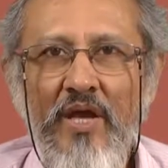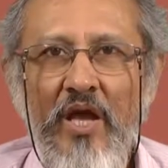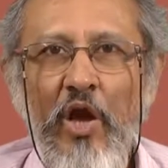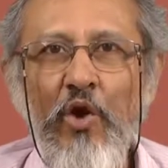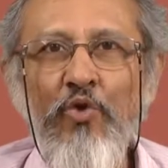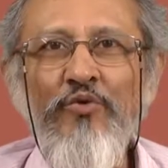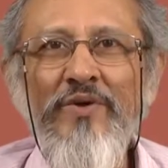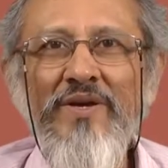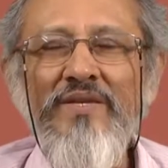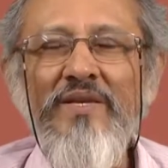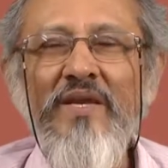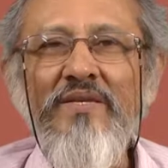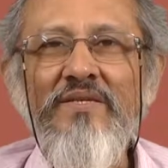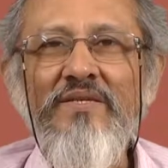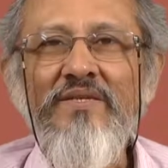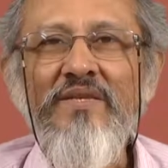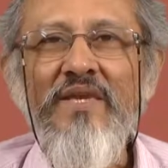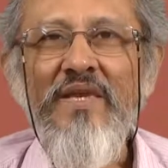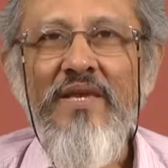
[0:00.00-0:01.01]
How can I
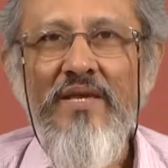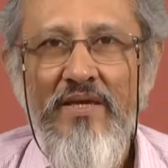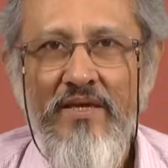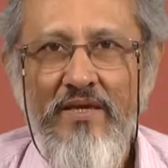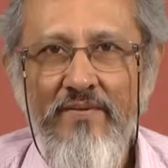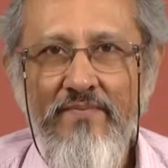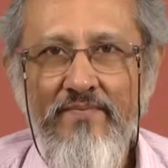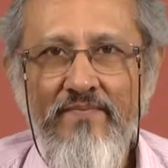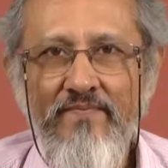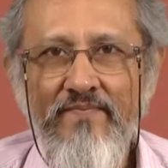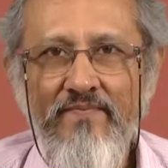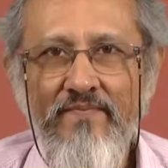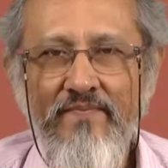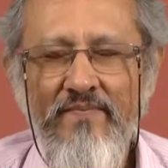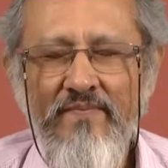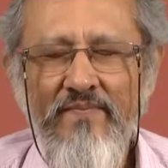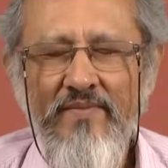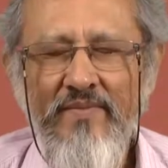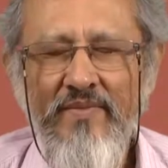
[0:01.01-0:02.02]
say
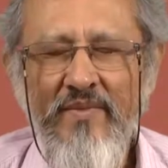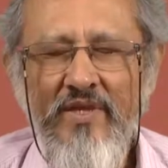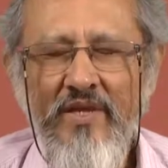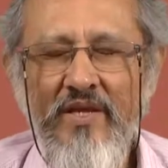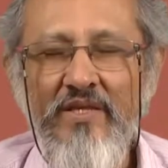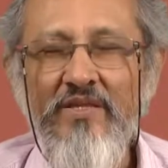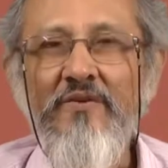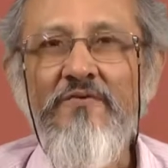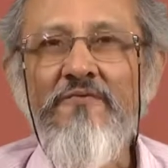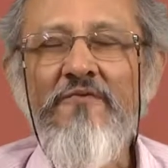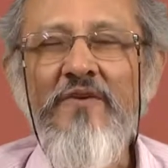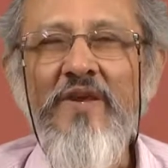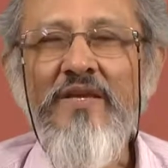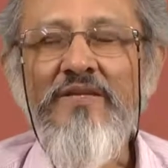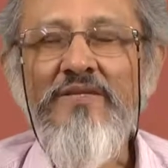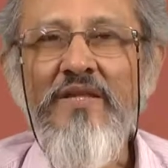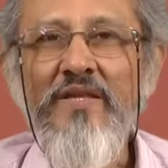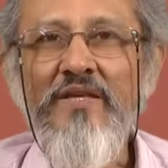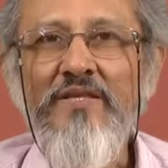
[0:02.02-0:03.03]
in a
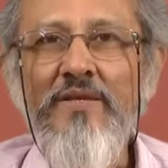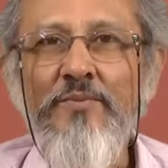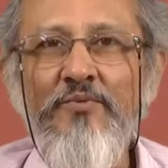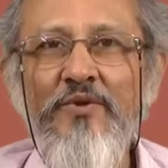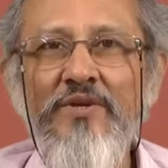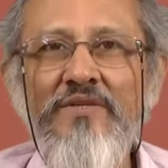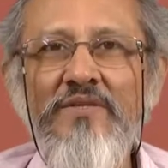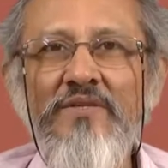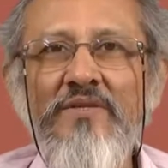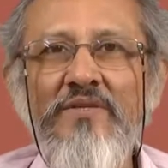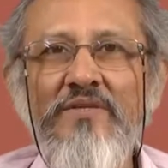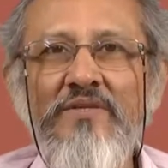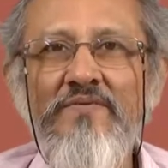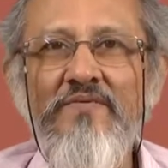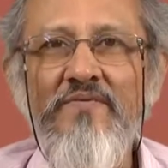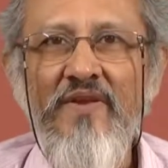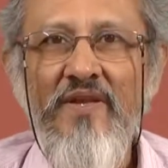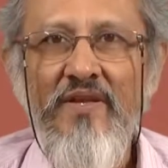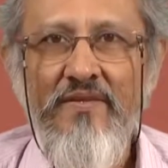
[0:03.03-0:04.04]
phrase like the president's
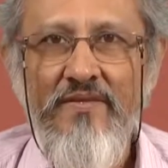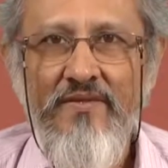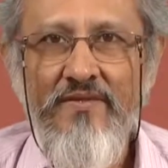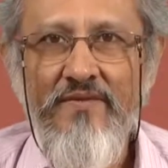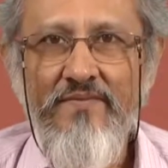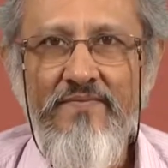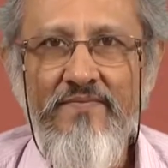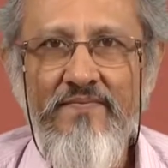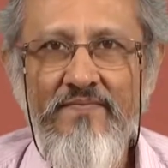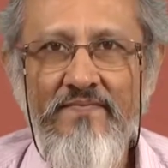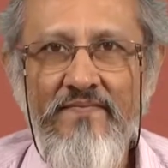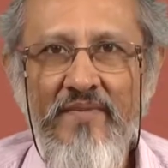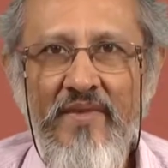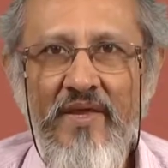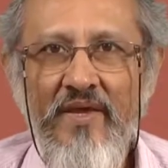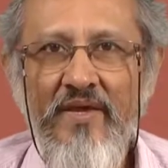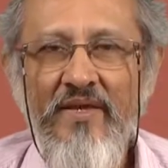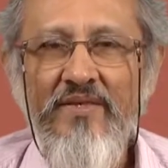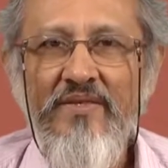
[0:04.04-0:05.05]
friends
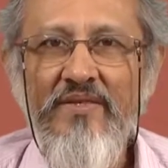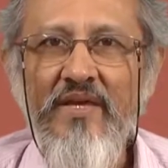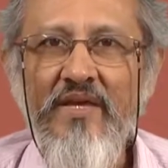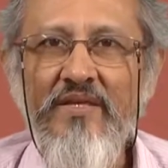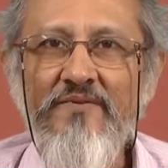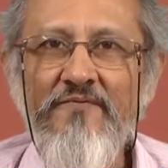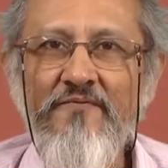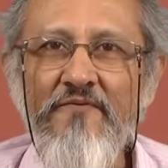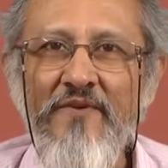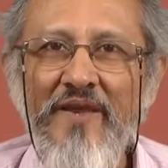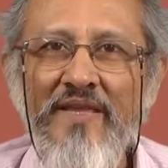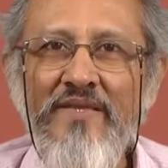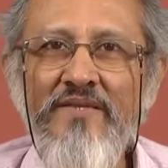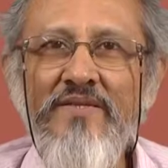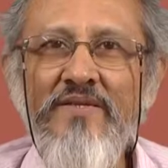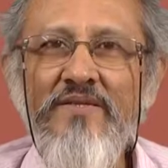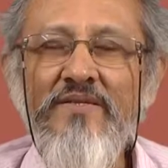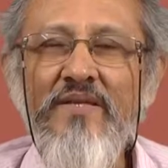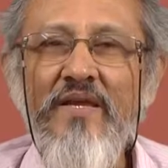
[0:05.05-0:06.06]
that
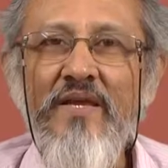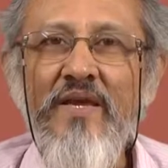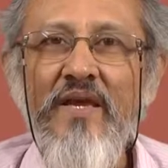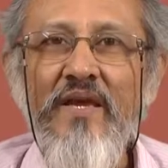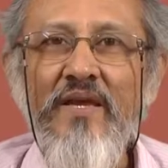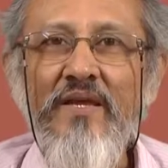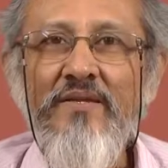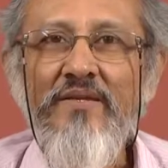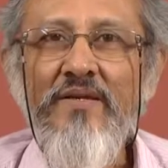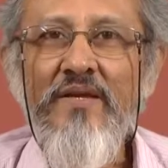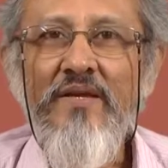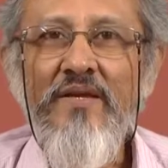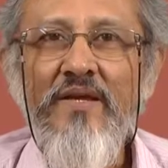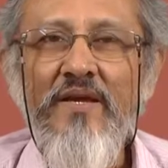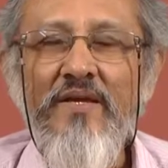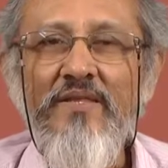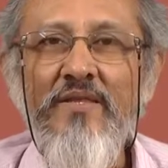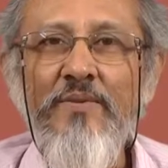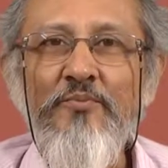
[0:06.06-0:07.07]
friends is the head
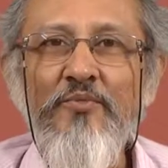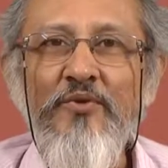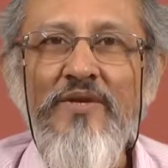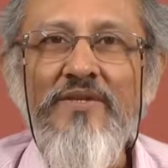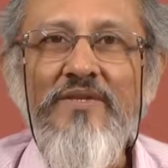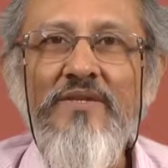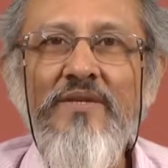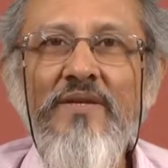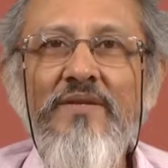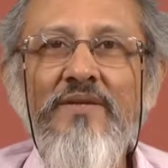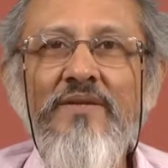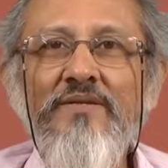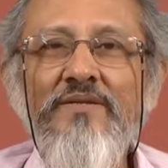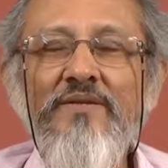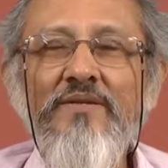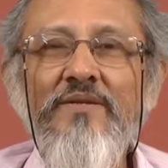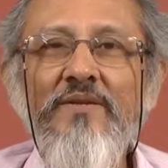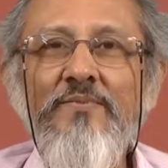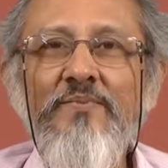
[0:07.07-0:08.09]
and the president
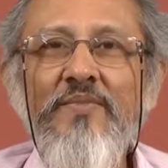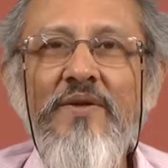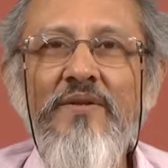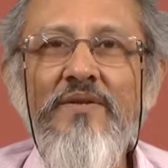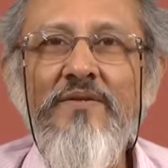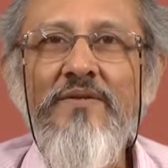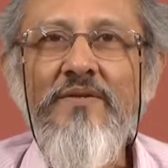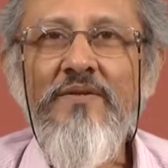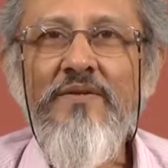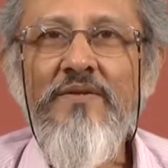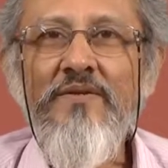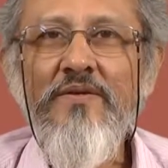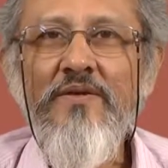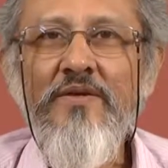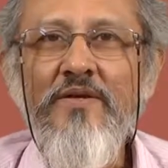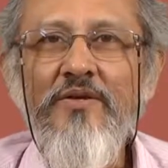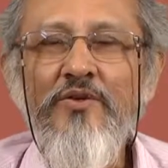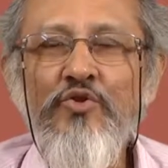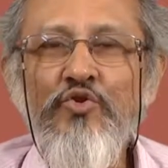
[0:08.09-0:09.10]
is the dependent?
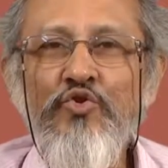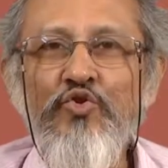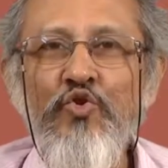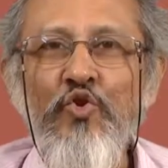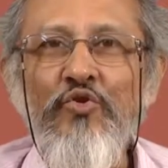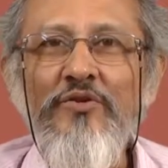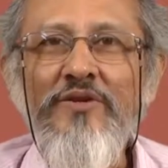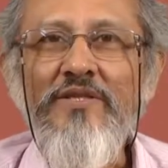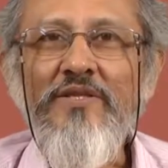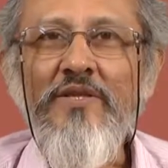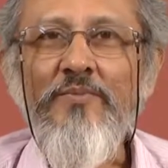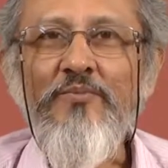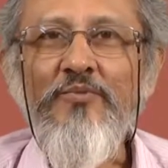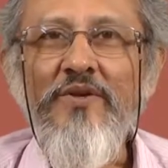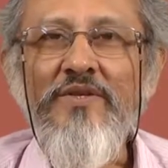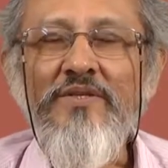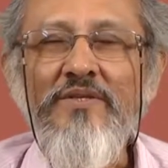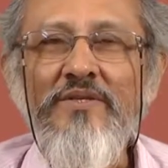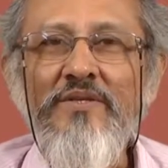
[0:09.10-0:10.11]
Surely the
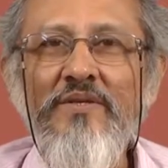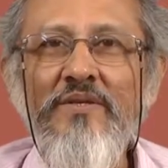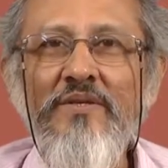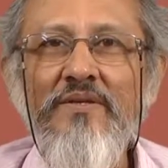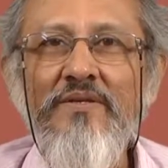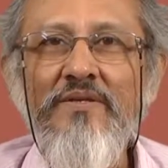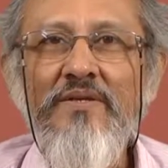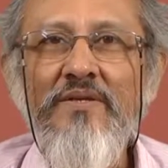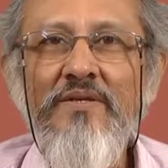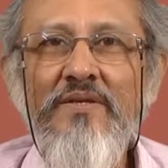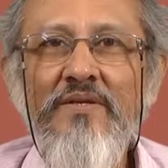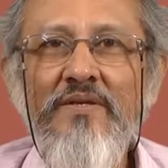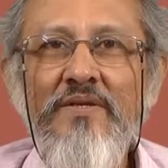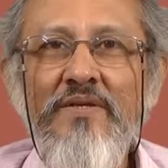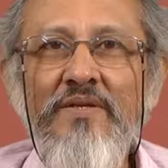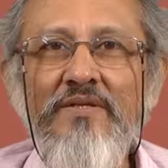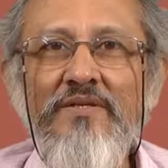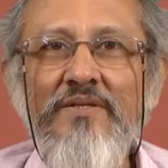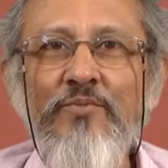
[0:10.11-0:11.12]
president
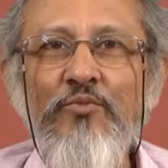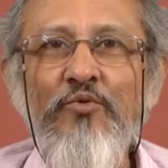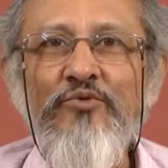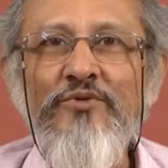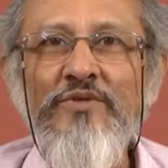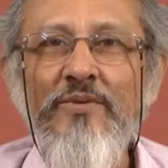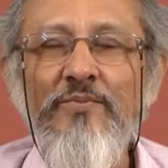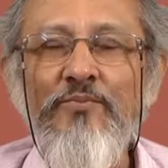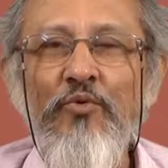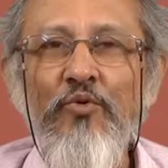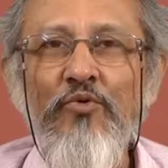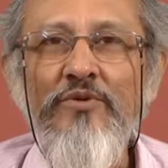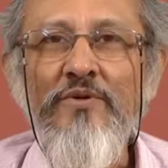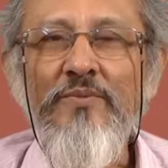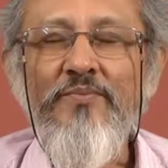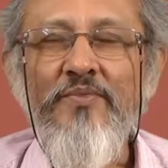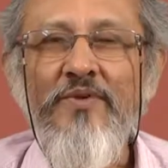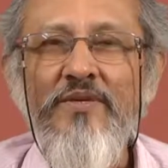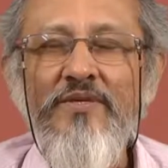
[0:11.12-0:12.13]
is the most
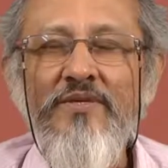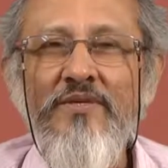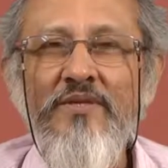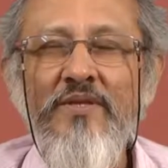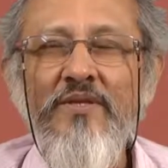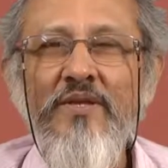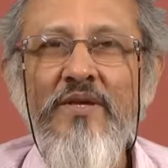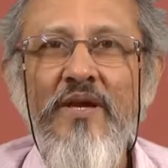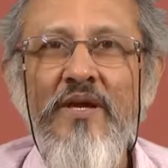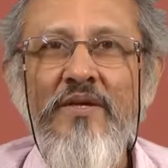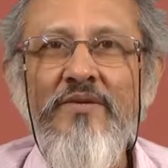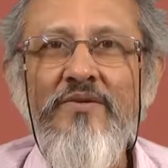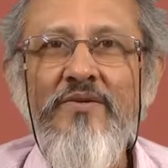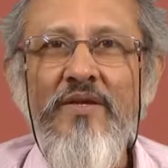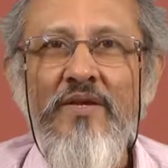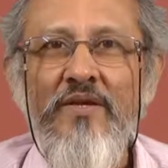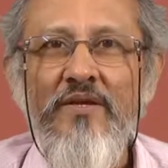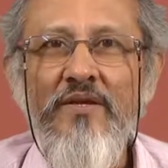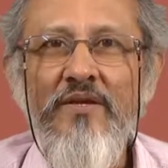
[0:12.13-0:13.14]
important person in the
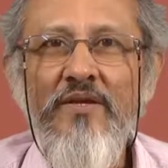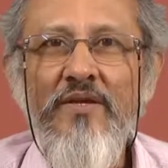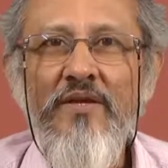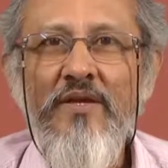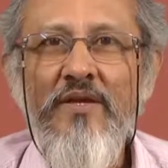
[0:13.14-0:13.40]
country.